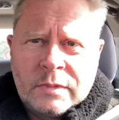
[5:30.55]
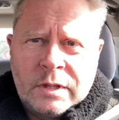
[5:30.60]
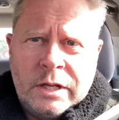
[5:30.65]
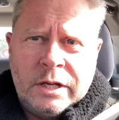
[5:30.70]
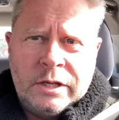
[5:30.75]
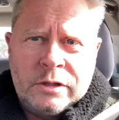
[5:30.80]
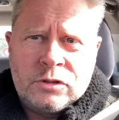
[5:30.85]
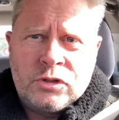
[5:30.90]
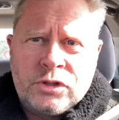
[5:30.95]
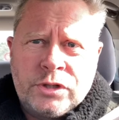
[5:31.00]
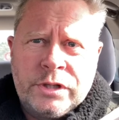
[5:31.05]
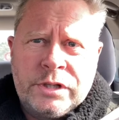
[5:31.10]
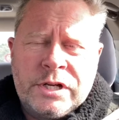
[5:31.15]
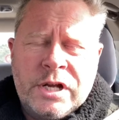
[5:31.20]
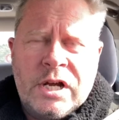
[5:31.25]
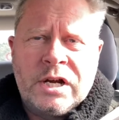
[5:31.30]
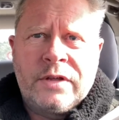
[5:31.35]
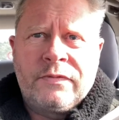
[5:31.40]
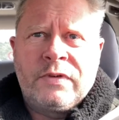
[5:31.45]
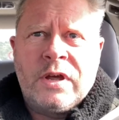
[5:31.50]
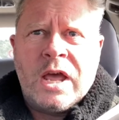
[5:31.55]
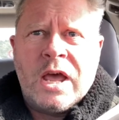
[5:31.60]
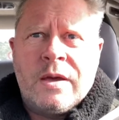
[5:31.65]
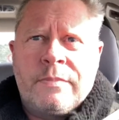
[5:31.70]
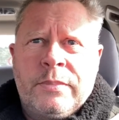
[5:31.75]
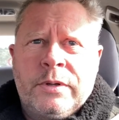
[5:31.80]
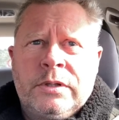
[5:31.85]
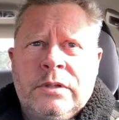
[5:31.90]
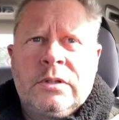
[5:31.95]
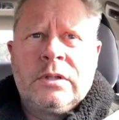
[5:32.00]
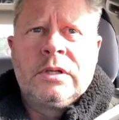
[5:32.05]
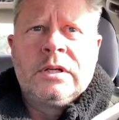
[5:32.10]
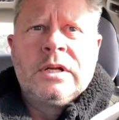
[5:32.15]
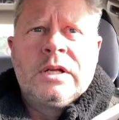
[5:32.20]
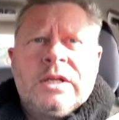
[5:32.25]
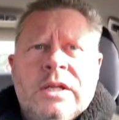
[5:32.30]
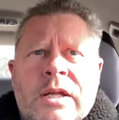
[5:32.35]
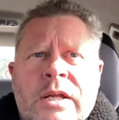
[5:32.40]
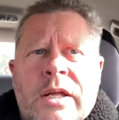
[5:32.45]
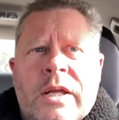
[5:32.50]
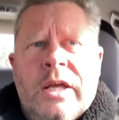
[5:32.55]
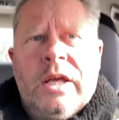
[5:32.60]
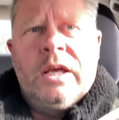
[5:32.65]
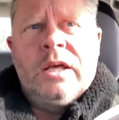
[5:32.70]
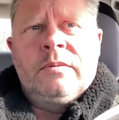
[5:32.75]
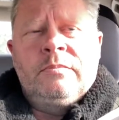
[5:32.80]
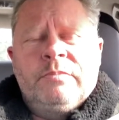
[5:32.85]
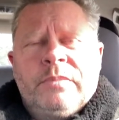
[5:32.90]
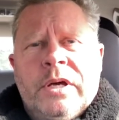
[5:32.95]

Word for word: and should not have happened and